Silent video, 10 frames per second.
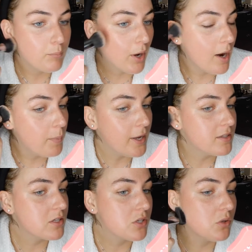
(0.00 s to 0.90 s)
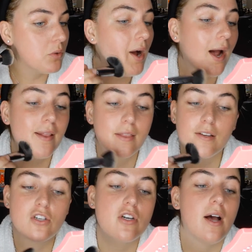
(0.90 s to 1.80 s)
brow pencil and
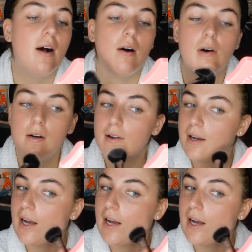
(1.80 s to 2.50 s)
the gel.